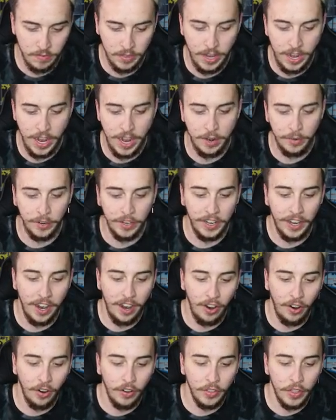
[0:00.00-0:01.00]
There we
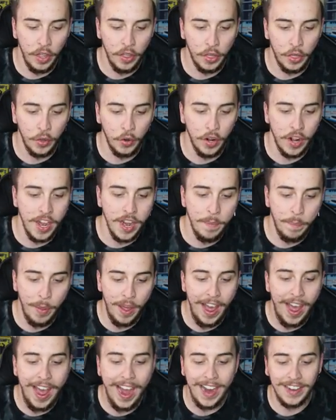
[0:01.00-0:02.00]
go. The three
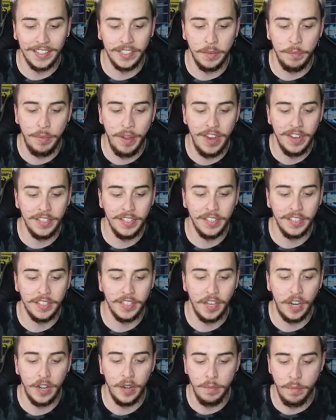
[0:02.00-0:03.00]
packs of basic
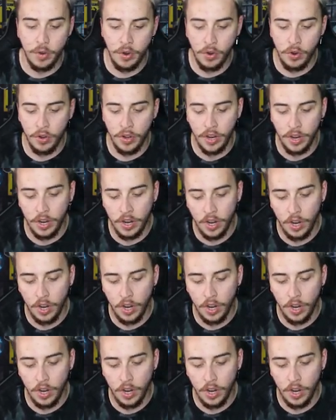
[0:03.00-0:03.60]
sun and moon.